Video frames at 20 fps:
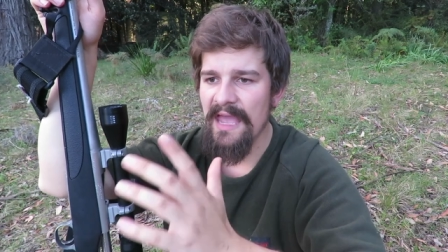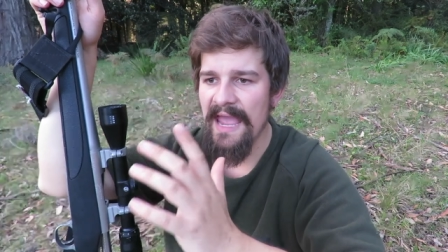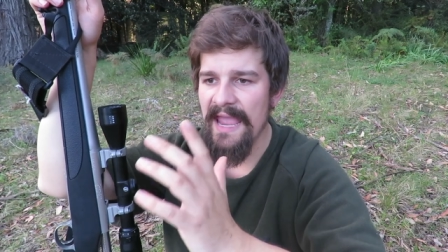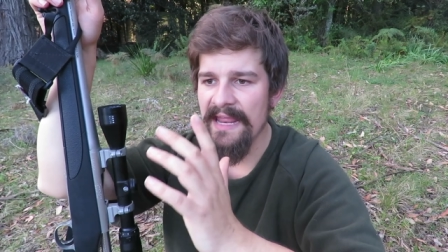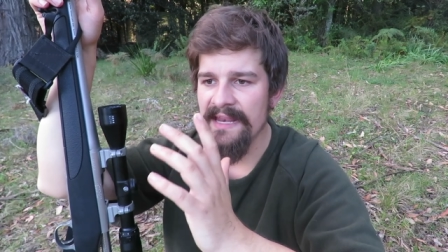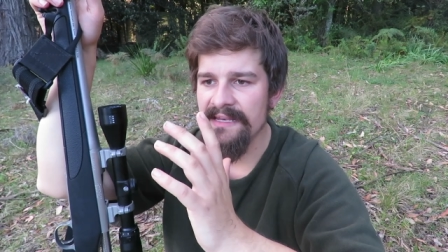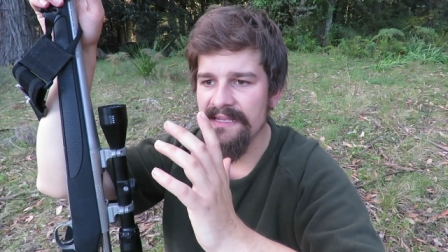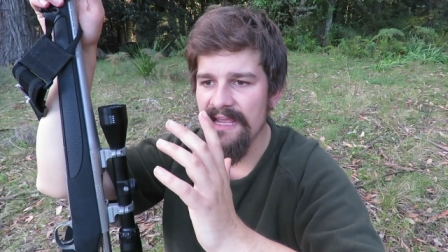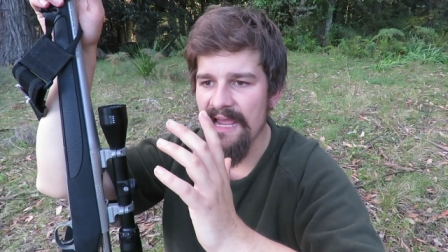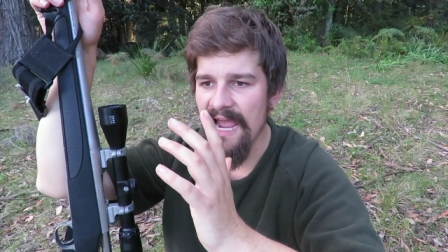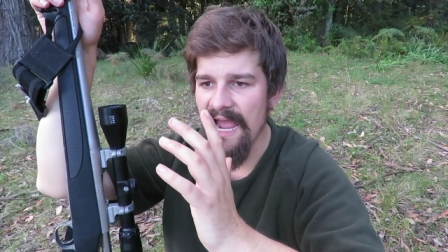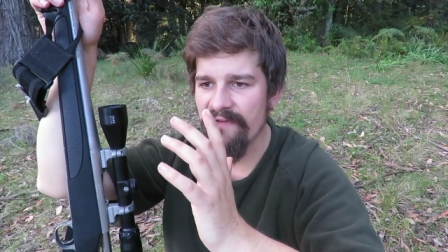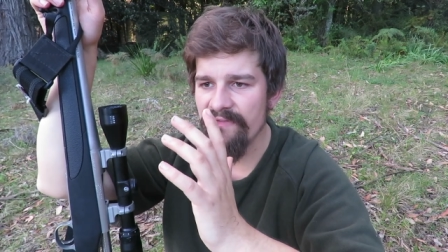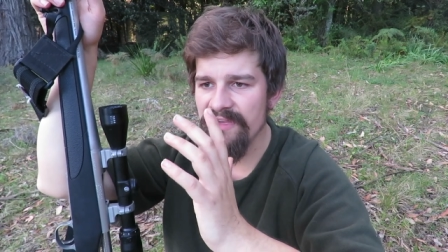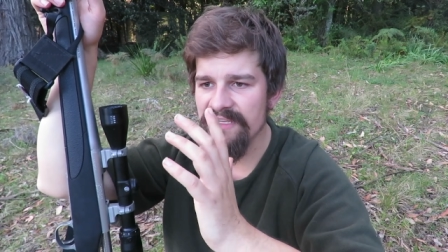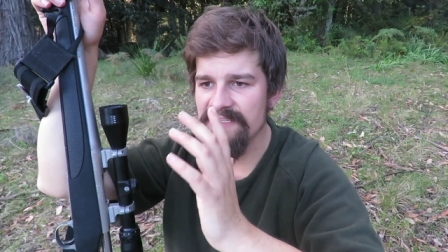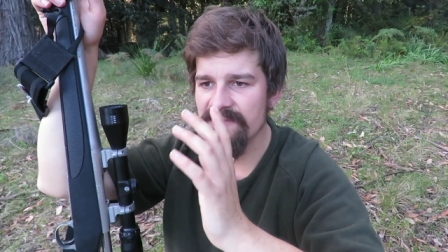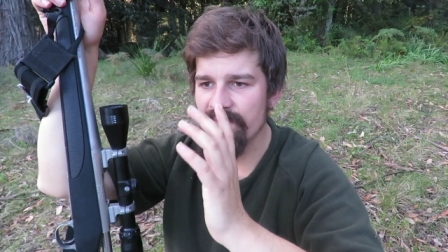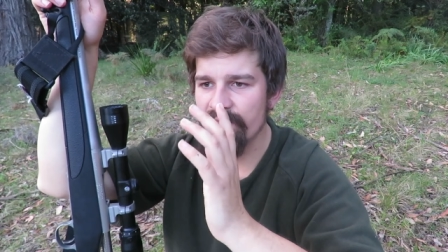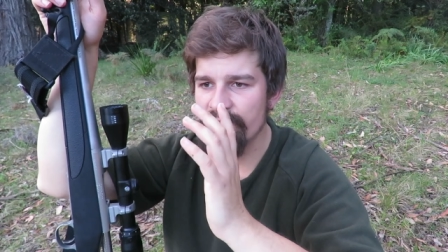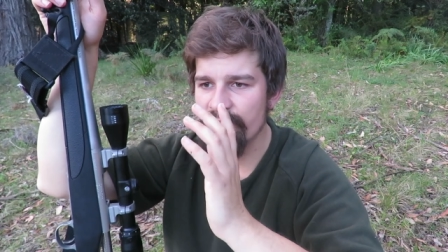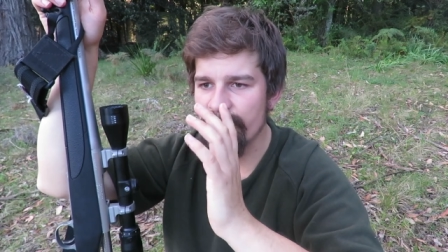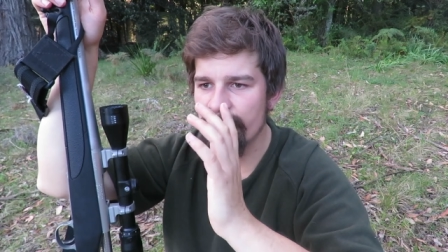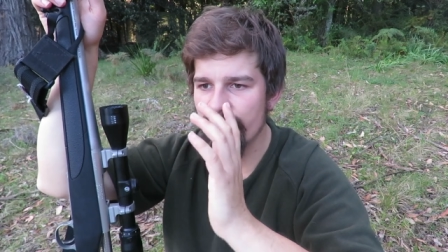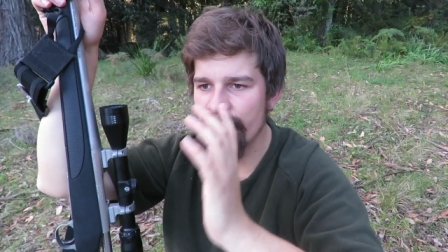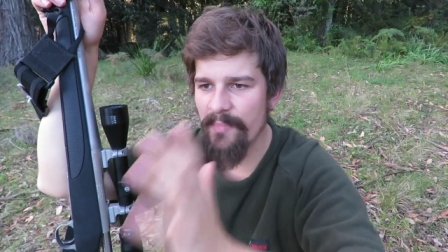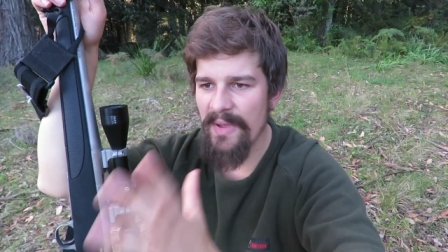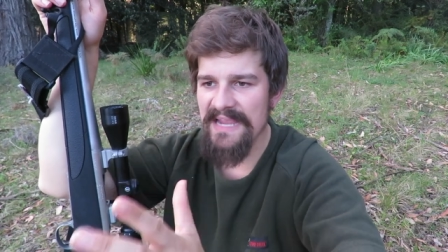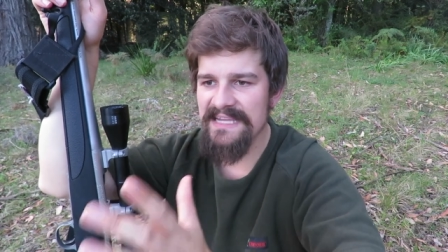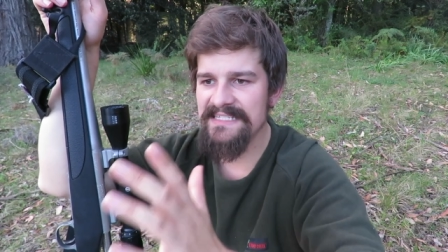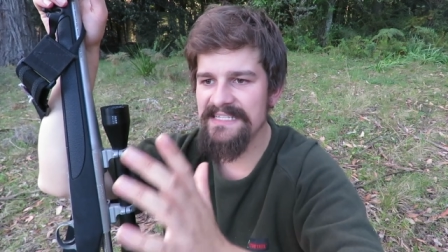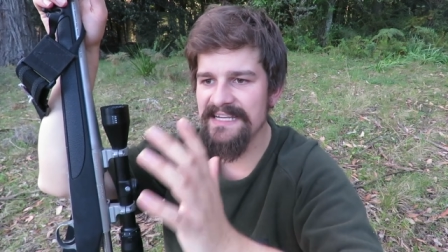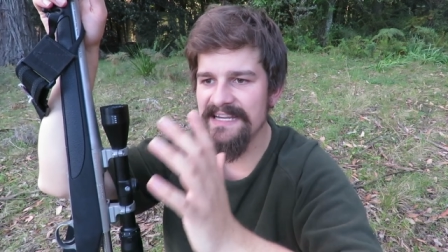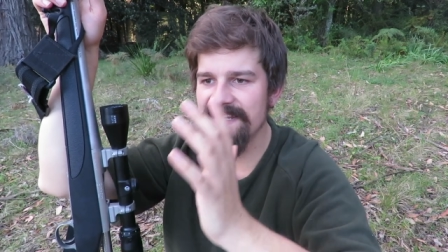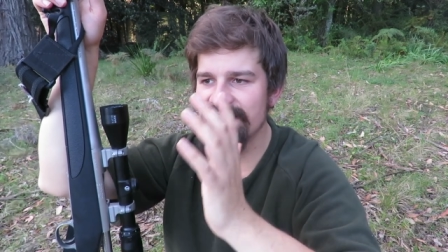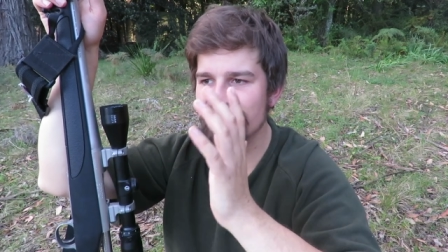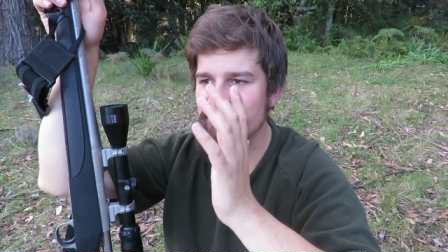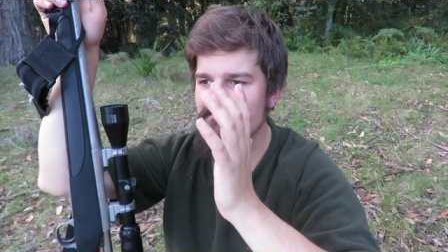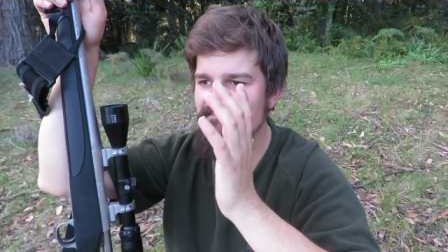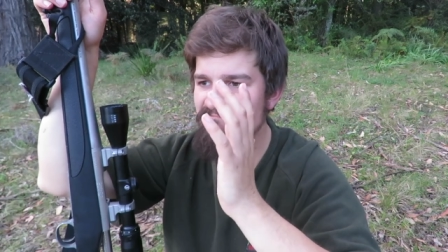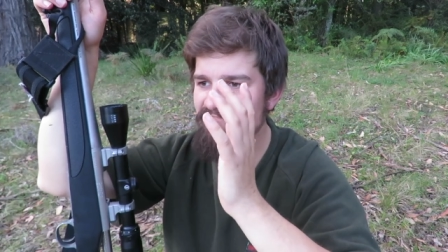And having some basic